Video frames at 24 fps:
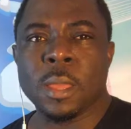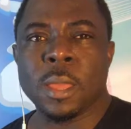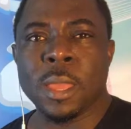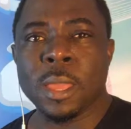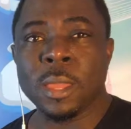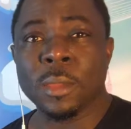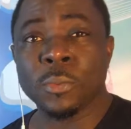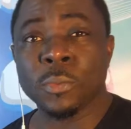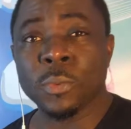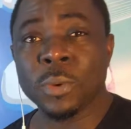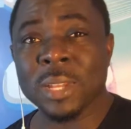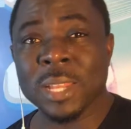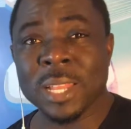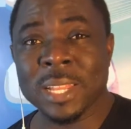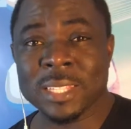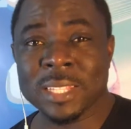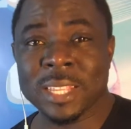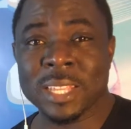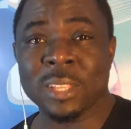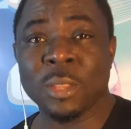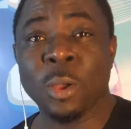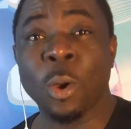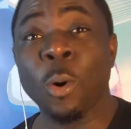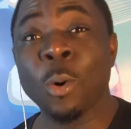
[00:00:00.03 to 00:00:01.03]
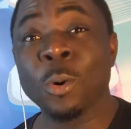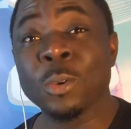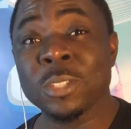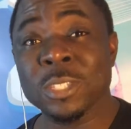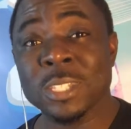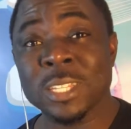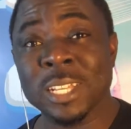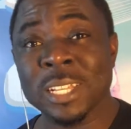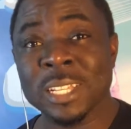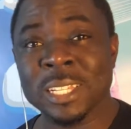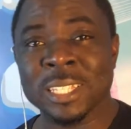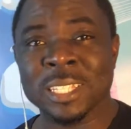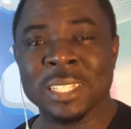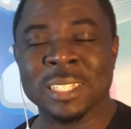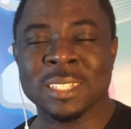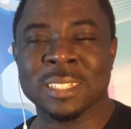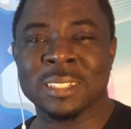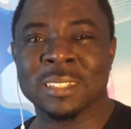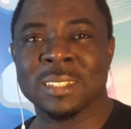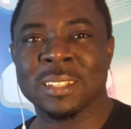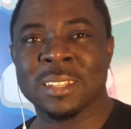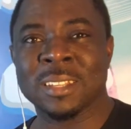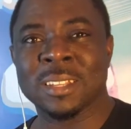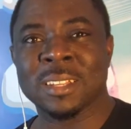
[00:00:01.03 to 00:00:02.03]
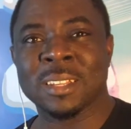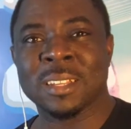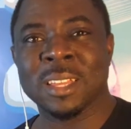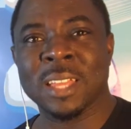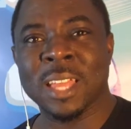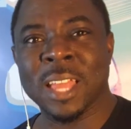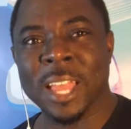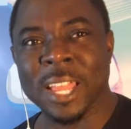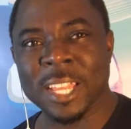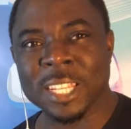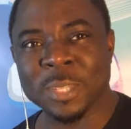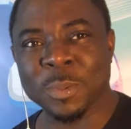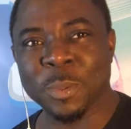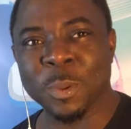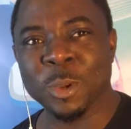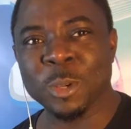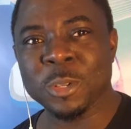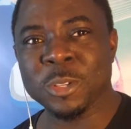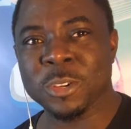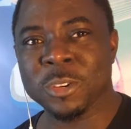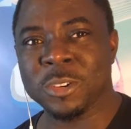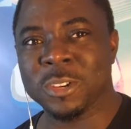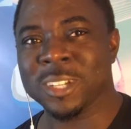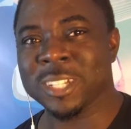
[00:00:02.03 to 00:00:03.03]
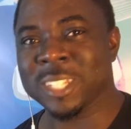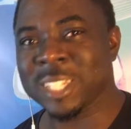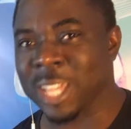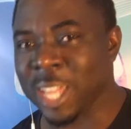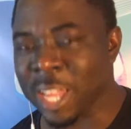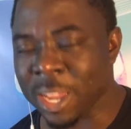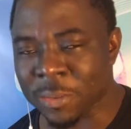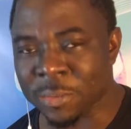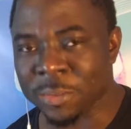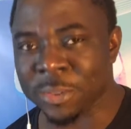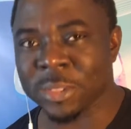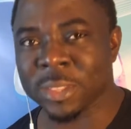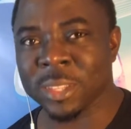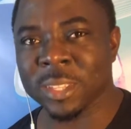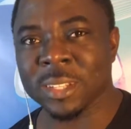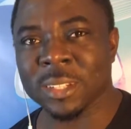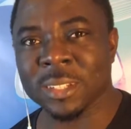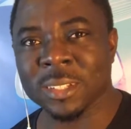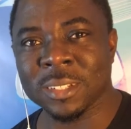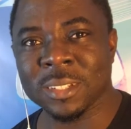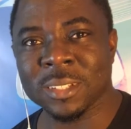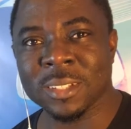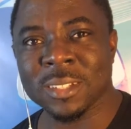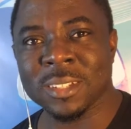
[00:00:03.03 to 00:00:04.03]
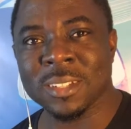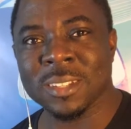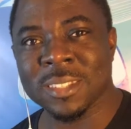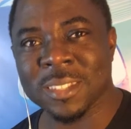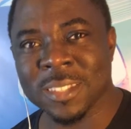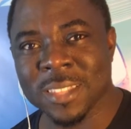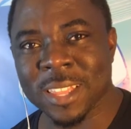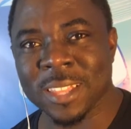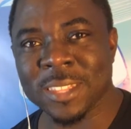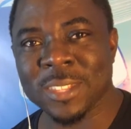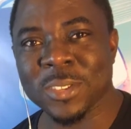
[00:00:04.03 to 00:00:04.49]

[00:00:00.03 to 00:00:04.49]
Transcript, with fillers: In real estate wholesaling, exposure is everything. Stay